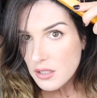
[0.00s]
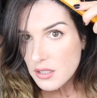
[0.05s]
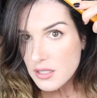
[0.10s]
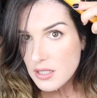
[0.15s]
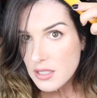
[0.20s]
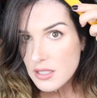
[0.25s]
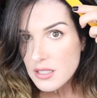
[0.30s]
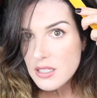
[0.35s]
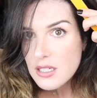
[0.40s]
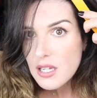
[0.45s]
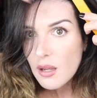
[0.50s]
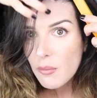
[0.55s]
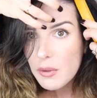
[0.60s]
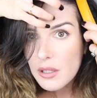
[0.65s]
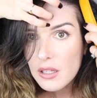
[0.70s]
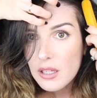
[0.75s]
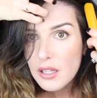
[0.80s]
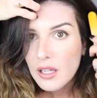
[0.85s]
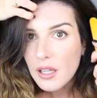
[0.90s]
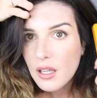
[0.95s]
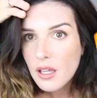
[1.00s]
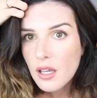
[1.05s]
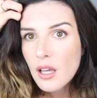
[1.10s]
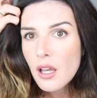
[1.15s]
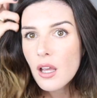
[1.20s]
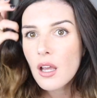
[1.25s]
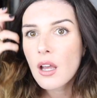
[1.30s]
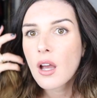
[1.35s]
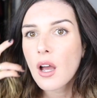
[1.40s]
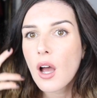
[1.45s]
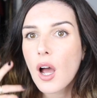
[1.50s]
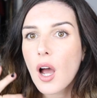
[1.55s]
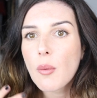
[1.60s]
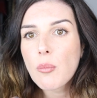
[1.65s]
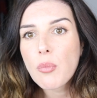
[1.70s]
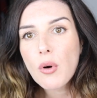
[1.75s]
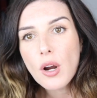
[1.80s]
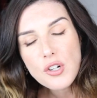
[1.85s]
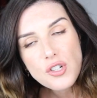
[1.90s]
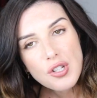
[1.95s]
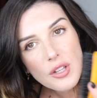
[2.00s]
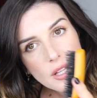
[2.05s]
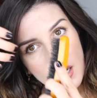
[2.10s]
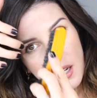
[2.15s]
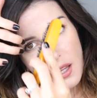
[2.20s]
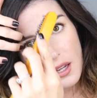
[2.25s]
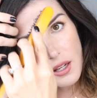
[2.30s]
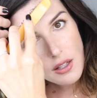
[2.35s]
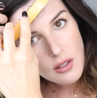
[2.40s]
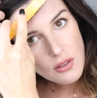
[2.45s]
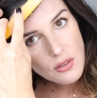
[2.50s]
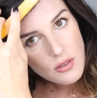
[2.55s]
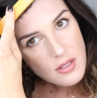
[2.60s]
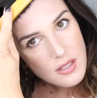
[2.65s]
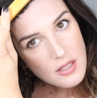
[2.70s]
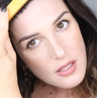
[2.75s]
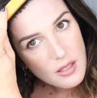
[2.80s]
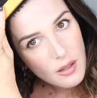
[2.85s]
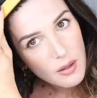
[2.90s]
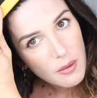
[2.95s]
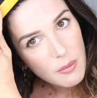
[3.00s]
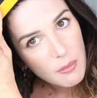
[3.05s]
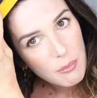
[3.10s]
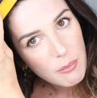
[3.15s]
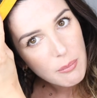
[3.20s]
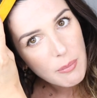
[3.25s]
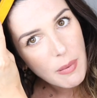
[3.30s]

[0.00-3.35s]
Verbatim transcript: This is typically a brush that I use to